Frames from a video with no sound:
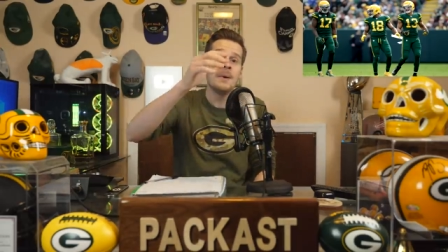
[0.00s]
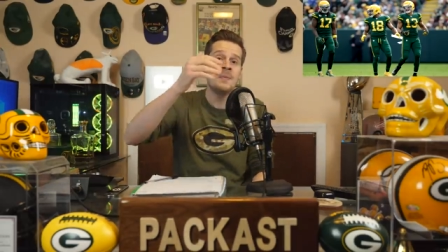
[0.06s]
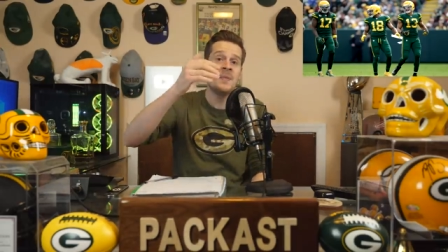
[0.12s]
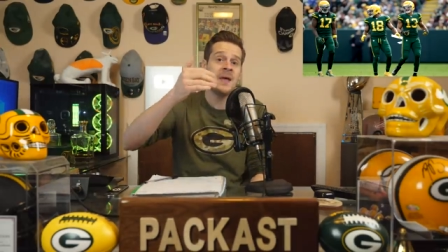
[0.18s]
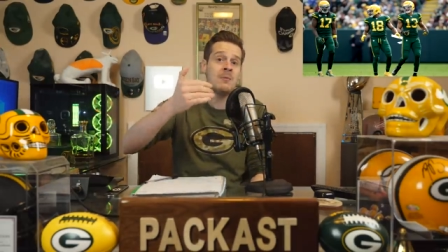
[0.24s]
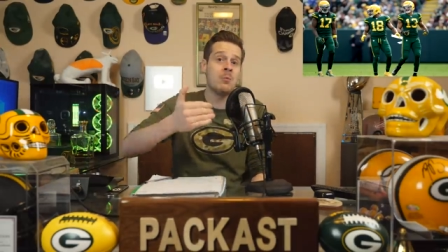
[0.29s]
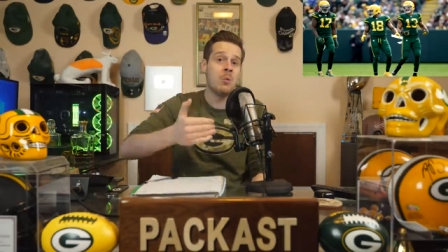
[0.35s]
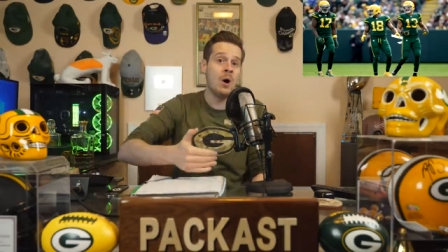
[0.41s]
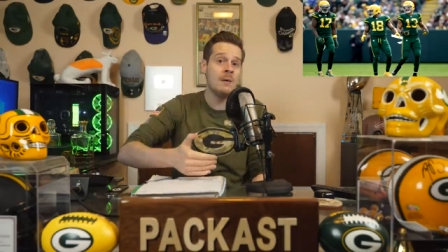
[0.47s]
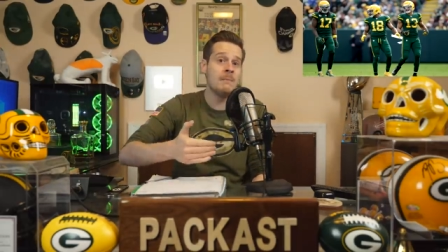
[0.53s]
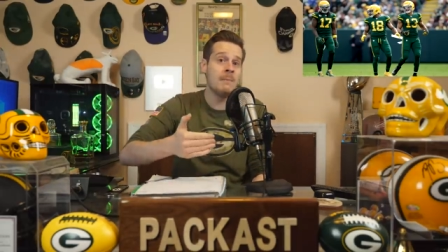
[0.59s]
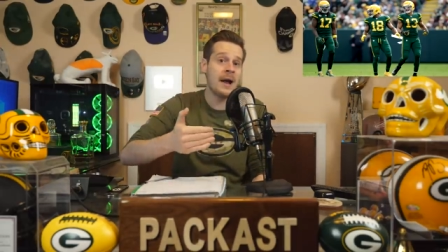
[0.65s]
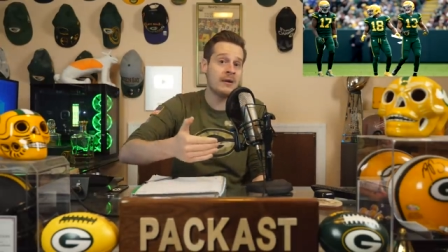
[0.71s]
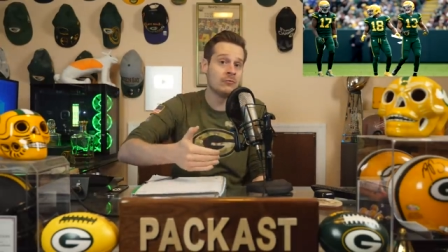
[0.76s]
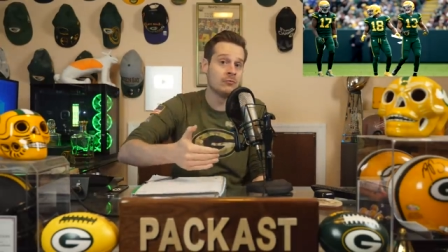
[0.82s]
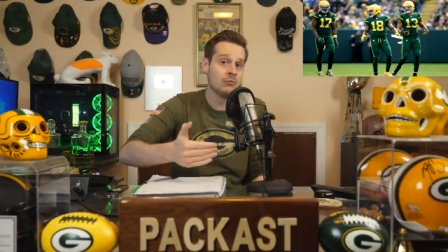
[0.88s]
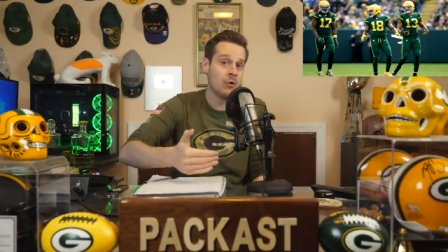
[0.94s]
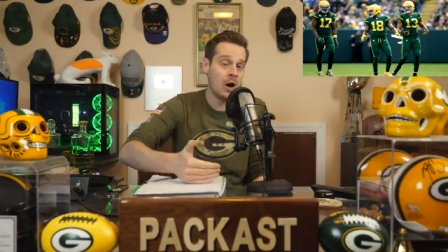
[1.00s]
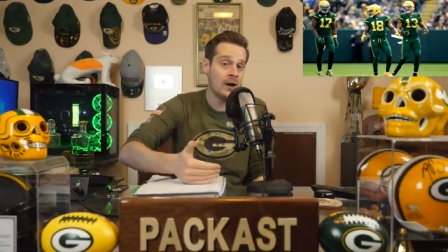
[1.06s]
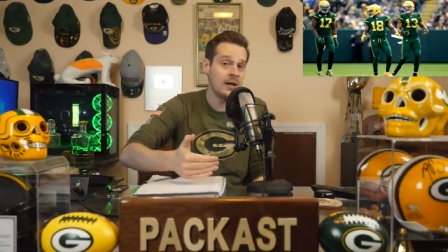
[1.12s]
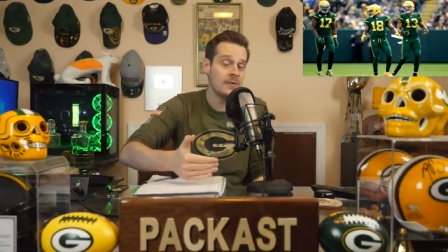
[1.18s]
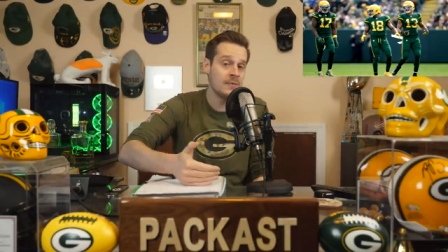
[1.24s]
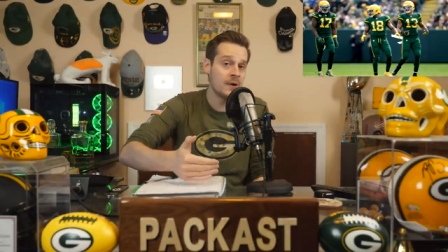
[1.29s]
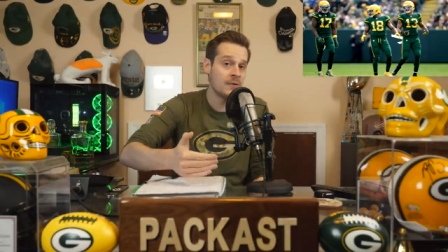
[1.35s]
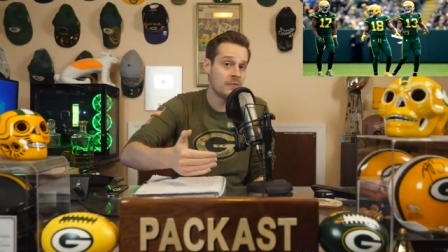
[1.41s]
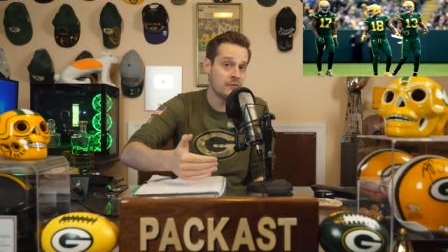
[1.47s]
but they won by
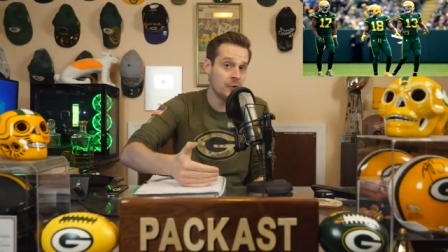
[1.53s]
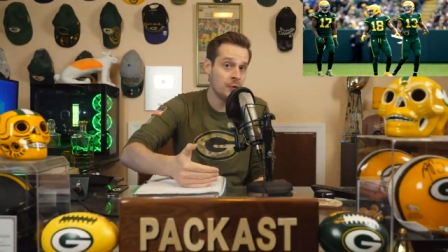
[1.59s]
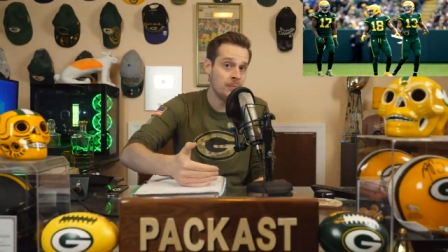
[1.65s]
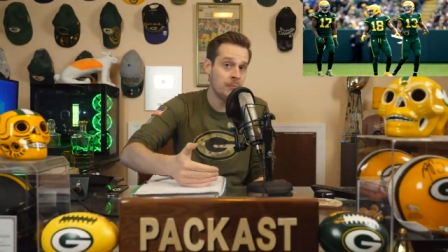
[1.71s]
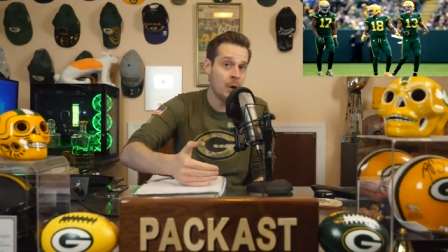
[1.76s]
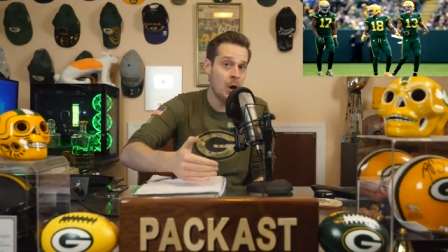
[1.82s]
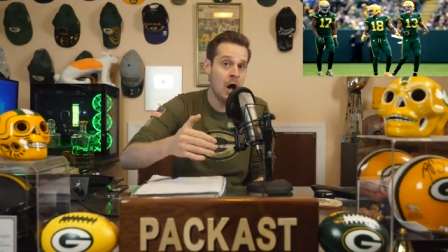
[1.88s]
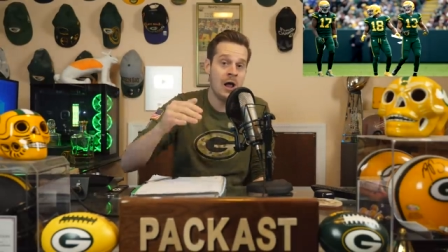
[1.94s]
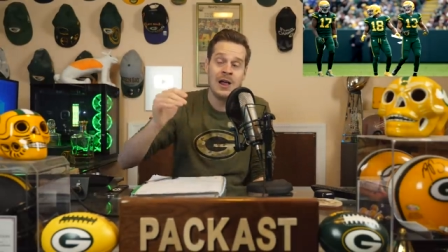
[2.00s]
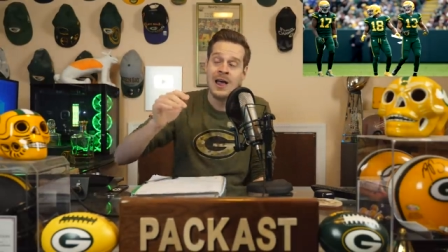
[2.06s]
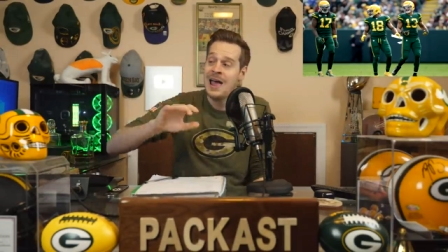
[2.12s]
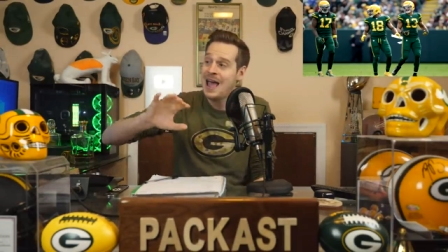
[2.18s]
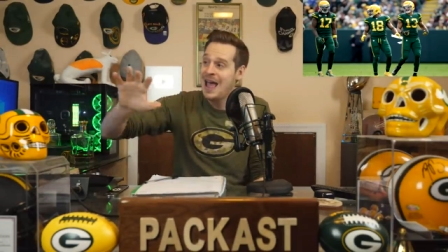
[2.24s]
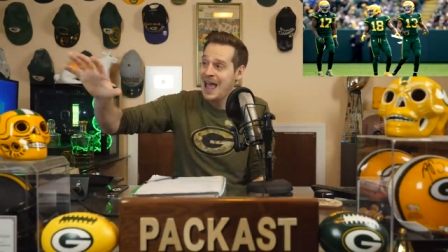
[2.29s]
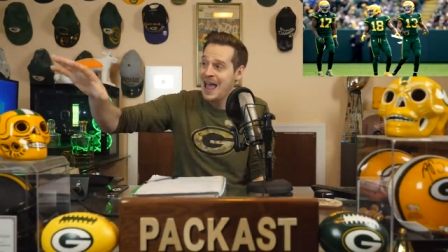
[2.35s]
running the football.